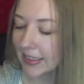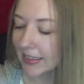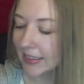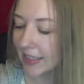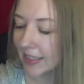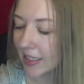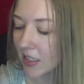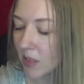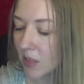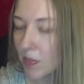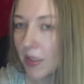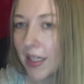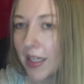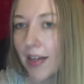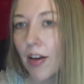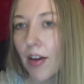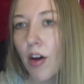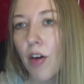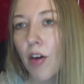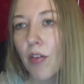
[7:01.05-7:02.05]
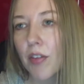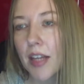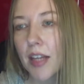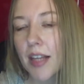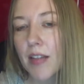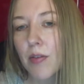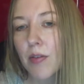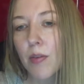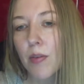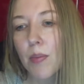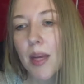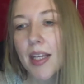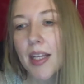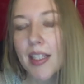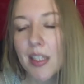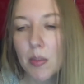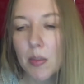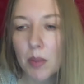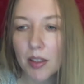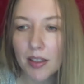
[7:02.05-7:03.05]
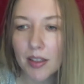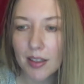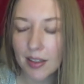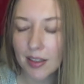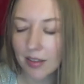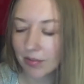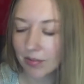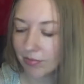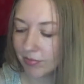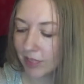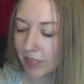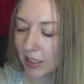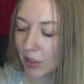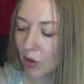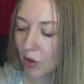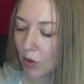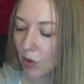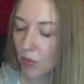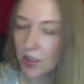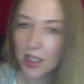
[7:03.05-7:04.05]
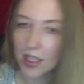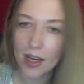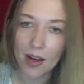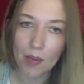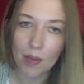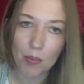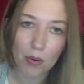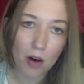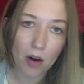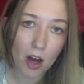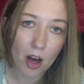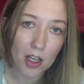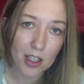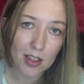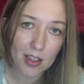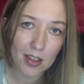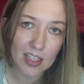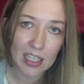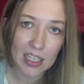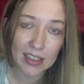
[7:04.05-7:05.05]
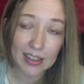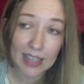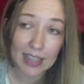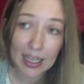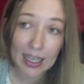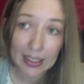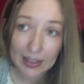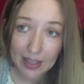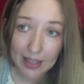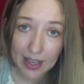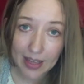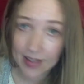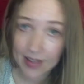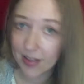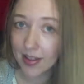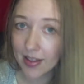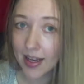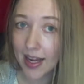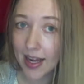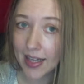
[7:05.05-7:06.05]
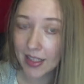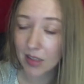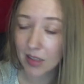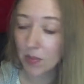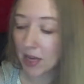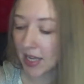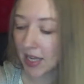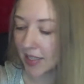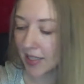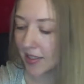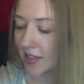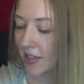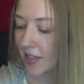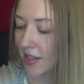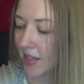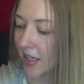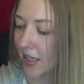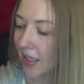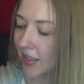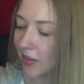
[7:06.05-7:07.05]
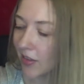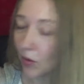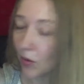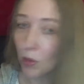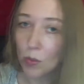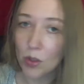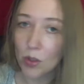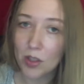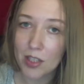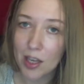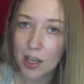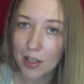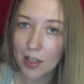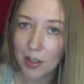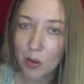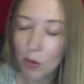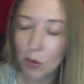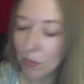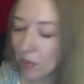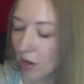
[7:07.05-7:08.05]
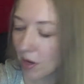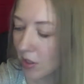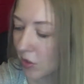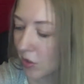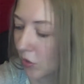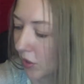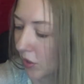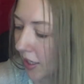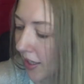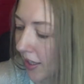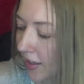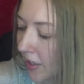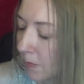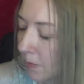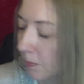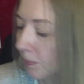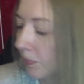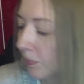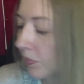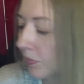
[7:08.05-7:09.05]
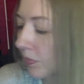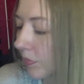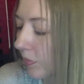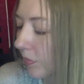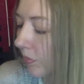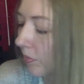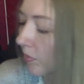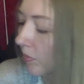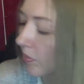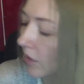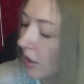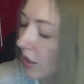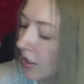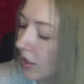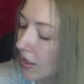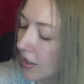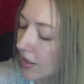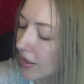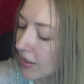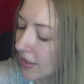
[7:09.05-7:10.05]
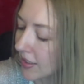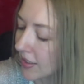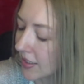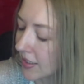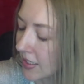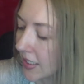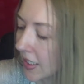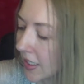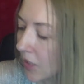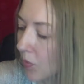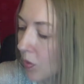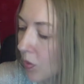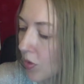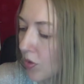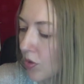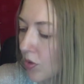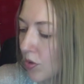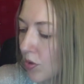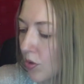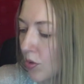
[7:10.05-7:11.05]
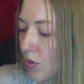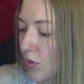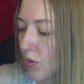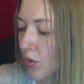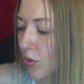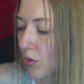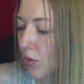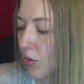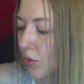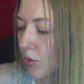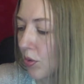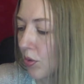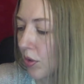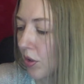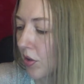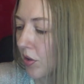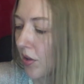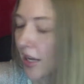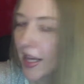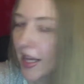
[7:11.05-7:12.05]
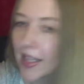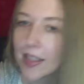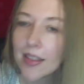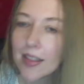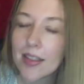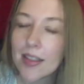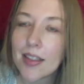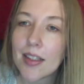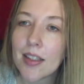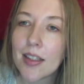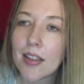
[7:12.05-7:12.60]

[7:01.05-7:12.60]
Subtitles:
can speak of transformation, but it comes at a price. It's like death and hanged man, almost like combined together. The seeker wants to create